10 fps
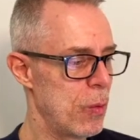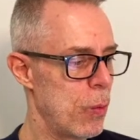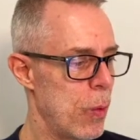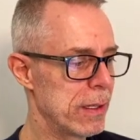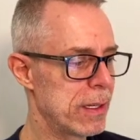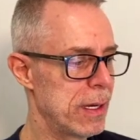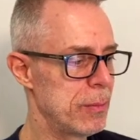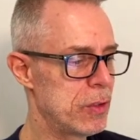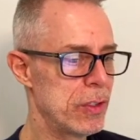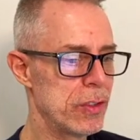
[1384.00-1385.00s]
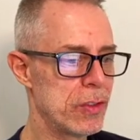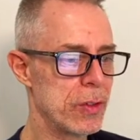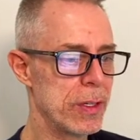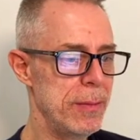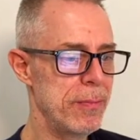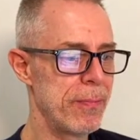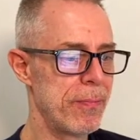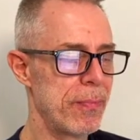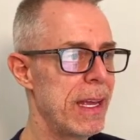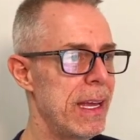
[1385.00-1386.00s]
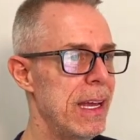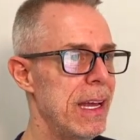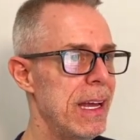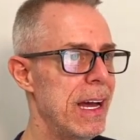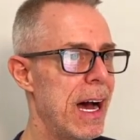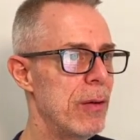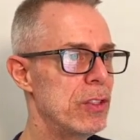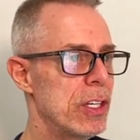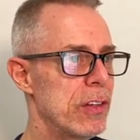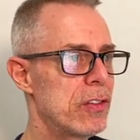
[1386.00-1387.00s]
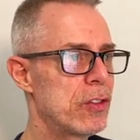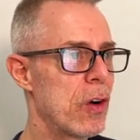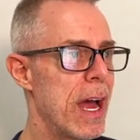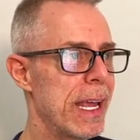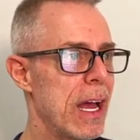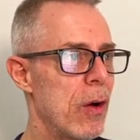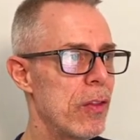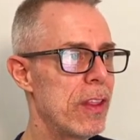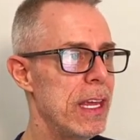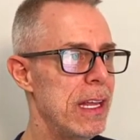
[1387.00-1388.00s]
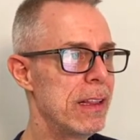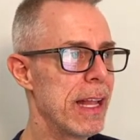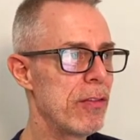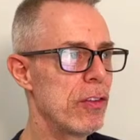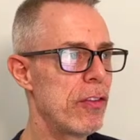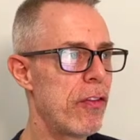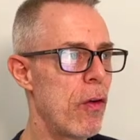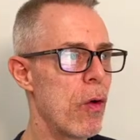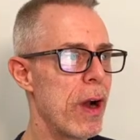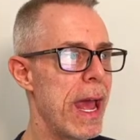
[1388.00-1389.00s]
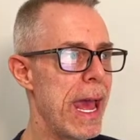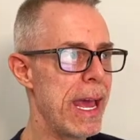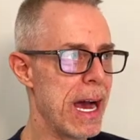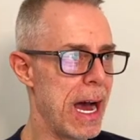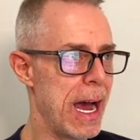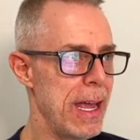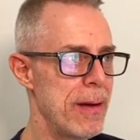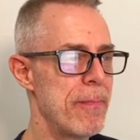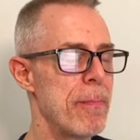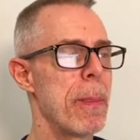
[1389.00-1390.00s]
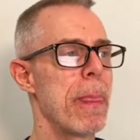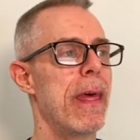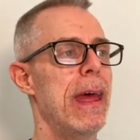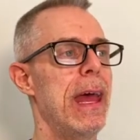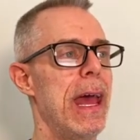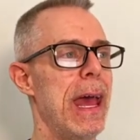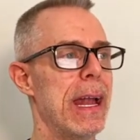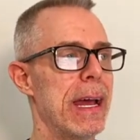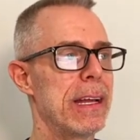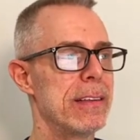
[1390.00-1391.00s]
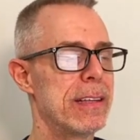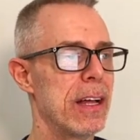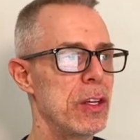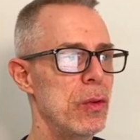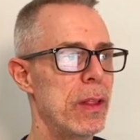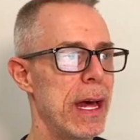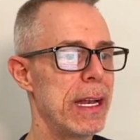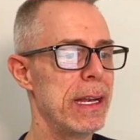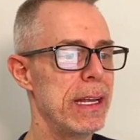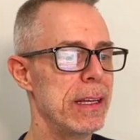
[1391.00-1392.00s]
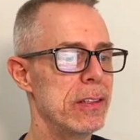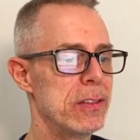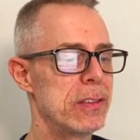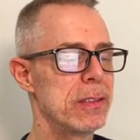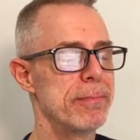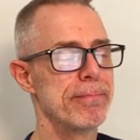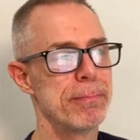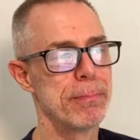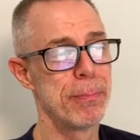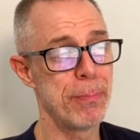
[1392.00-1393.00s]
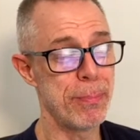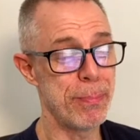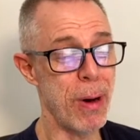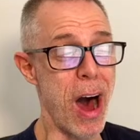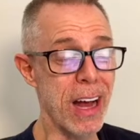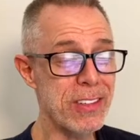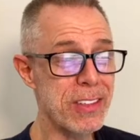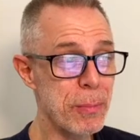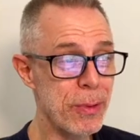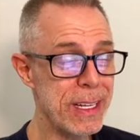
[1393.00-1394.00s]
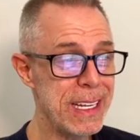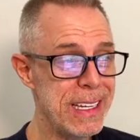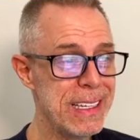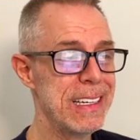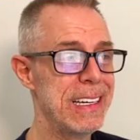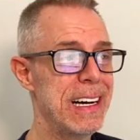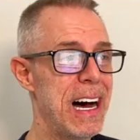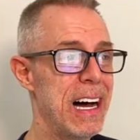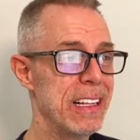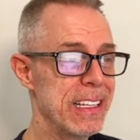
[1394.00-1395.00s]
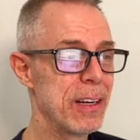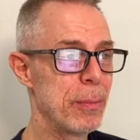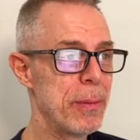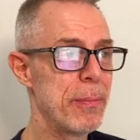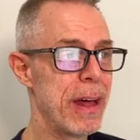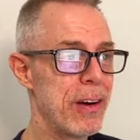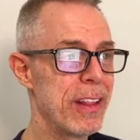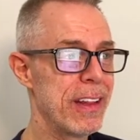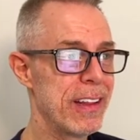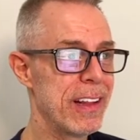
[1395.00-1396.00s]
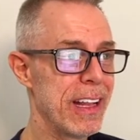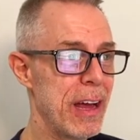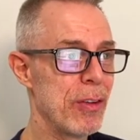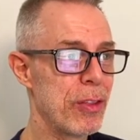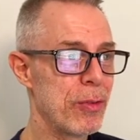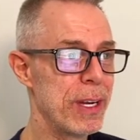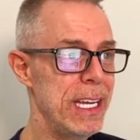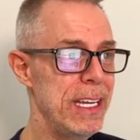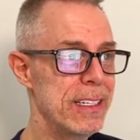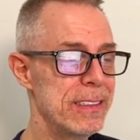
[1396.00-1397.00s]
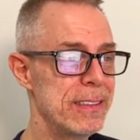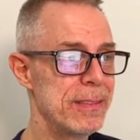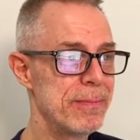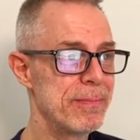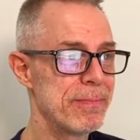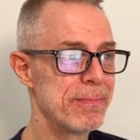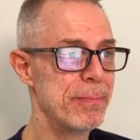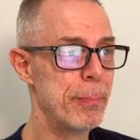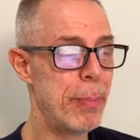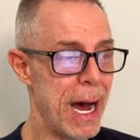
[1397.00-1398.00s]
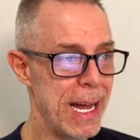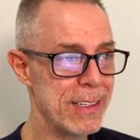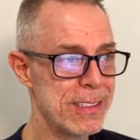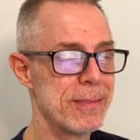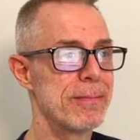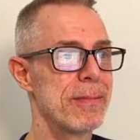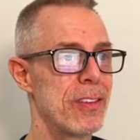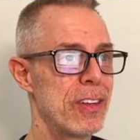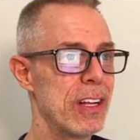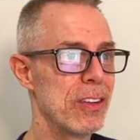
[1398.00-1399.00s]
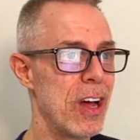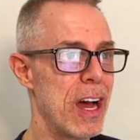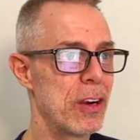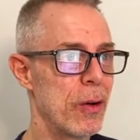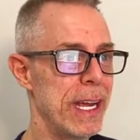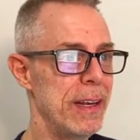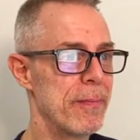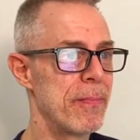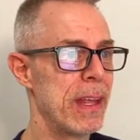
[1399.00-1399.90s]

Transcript: Welcome to the stream. I was just trying out the level 4 AI, and I can tell you that it is possibly a little bit better than the level 3, but still not great.